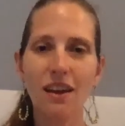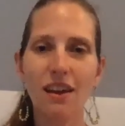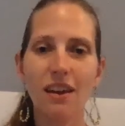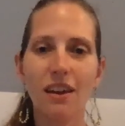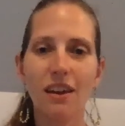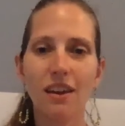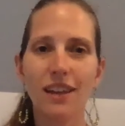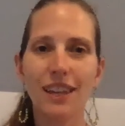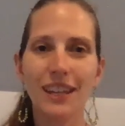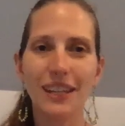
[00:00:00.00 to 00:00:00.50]

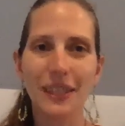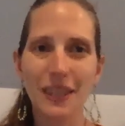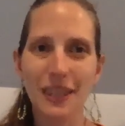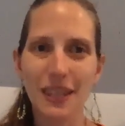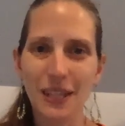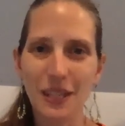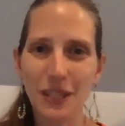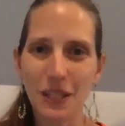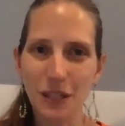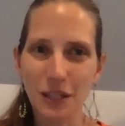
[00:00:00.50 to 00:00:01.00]
in
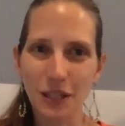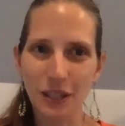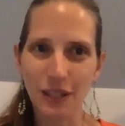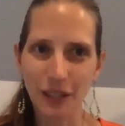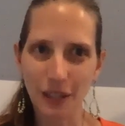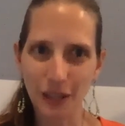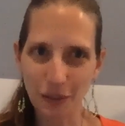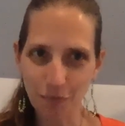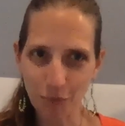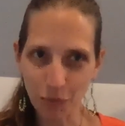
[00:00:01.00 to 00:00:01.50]
the
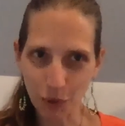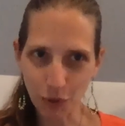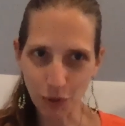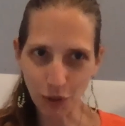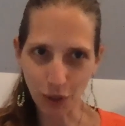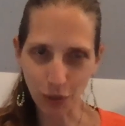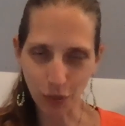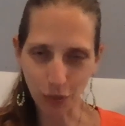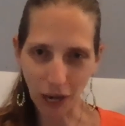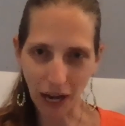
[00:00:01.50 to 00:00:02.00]

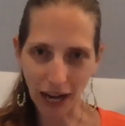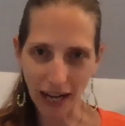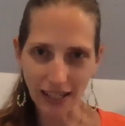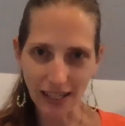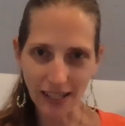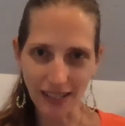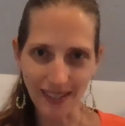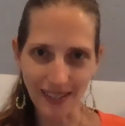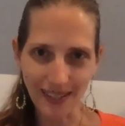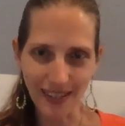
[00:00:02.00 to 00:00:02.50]
mudra
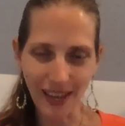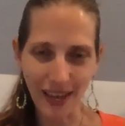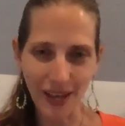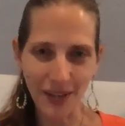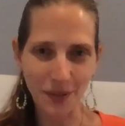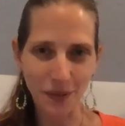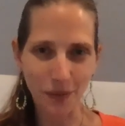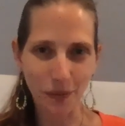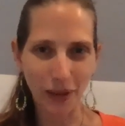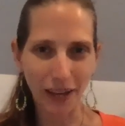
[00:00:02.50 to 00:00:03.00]
practice
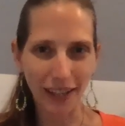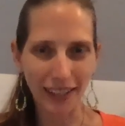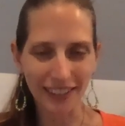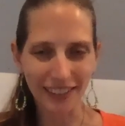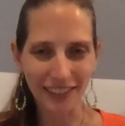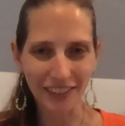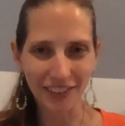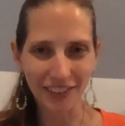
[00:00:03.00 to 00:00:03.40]
as well.